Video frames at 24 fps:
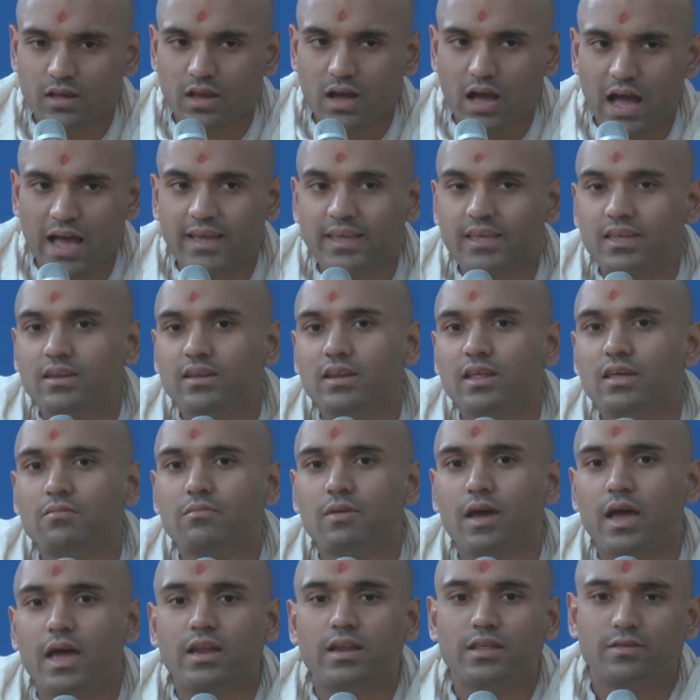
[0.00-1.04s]
I can name
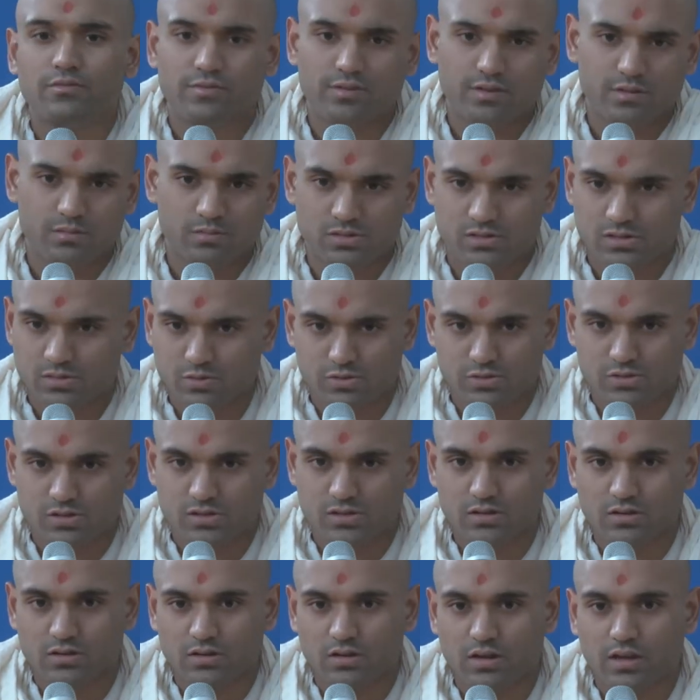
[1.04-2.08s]
any famous
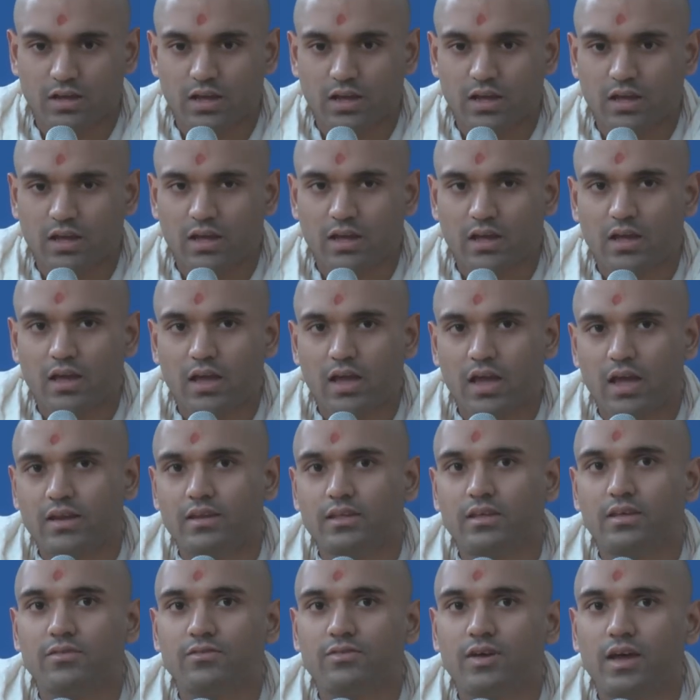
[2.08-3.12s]
person
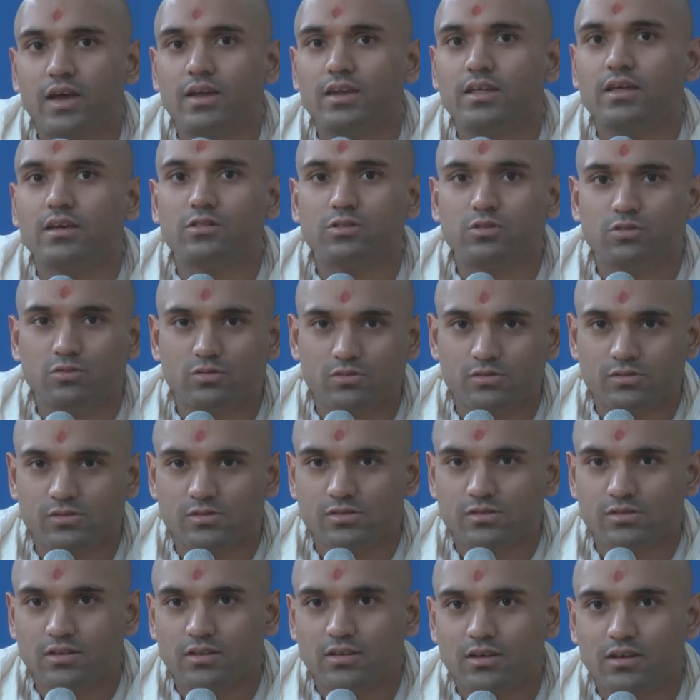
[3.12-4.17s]
and give any clues,
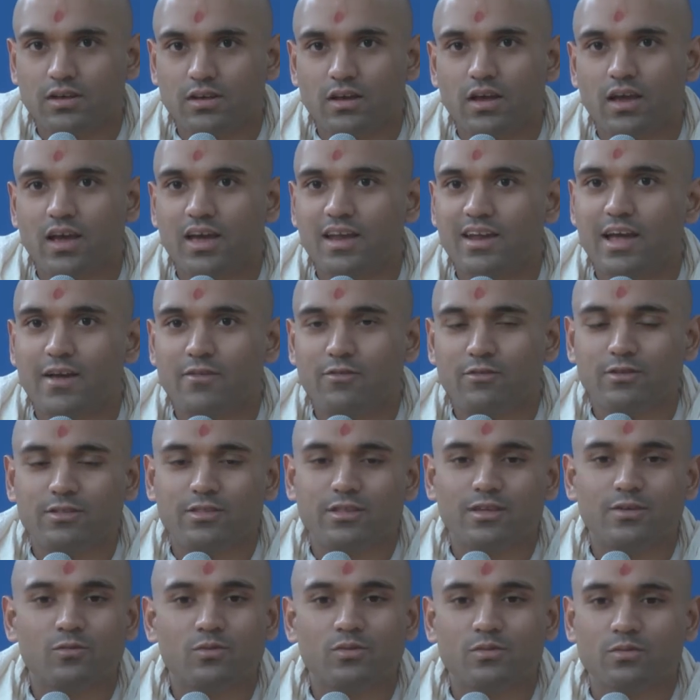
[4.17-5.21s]
and
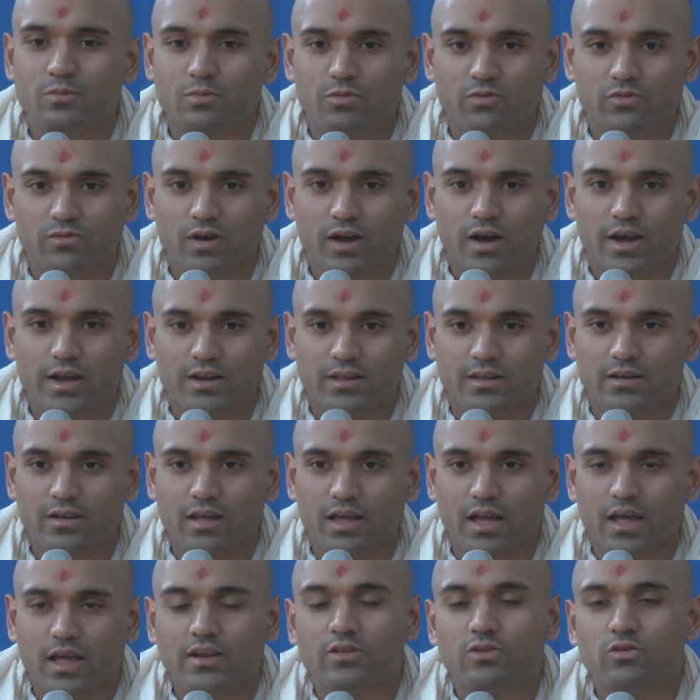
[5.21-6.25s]
everything would be provided,
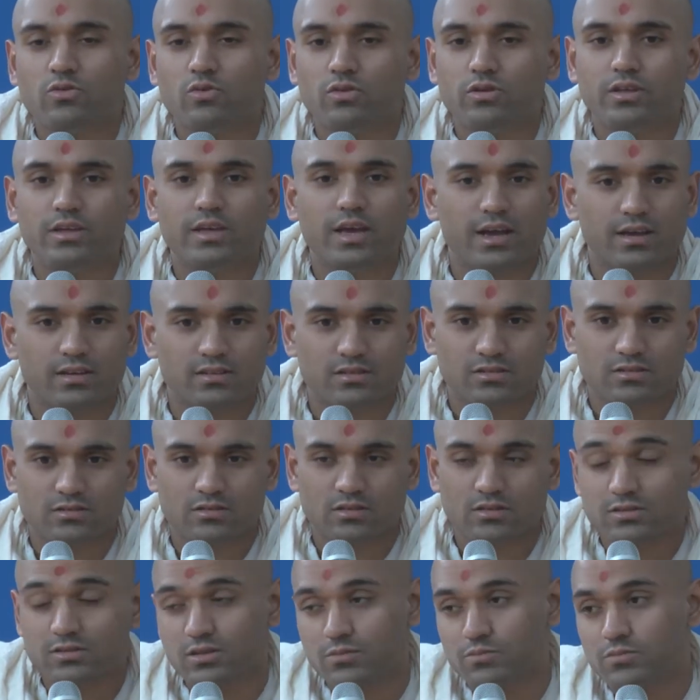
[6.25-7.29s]
and you would guess.
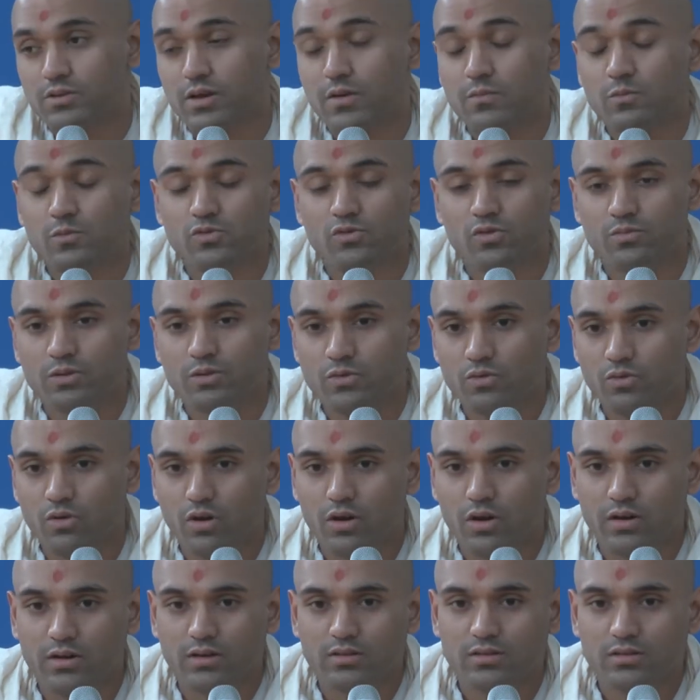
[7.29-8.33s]
Sometimes you would be
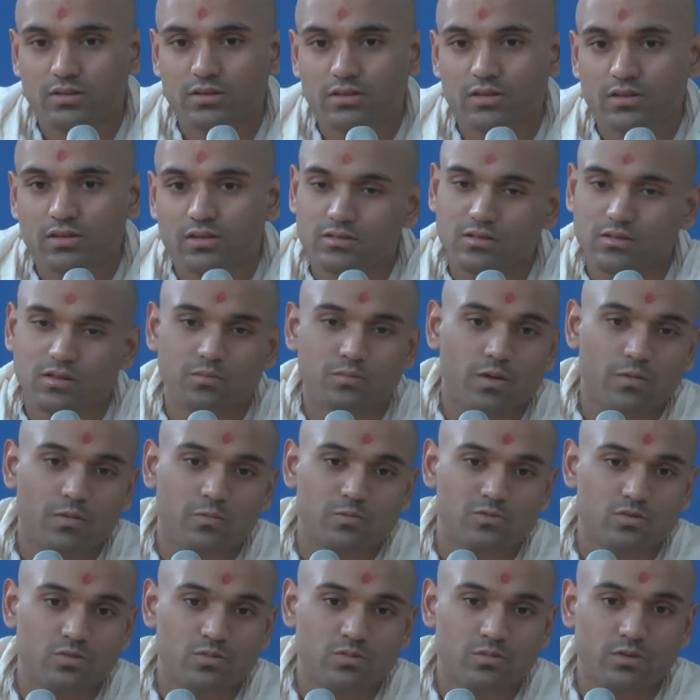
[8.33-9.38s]
wrong,
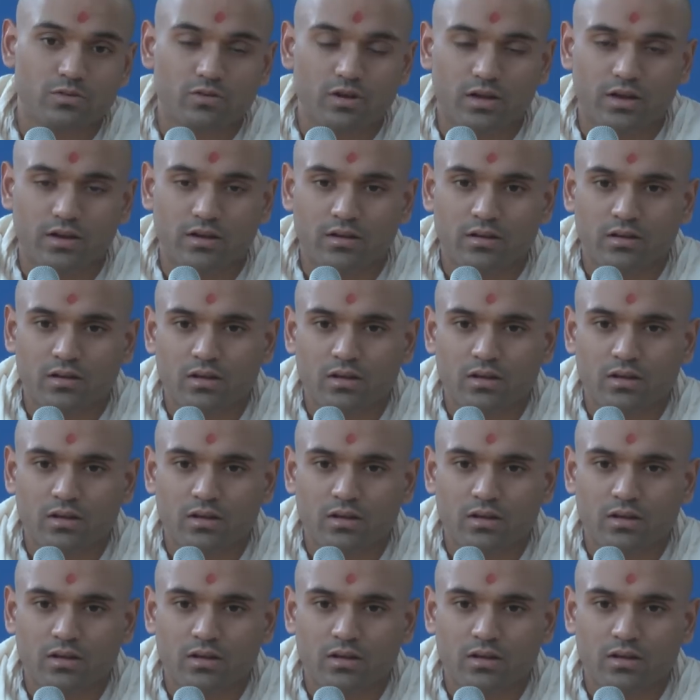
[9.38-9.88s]
sometimes you would be right.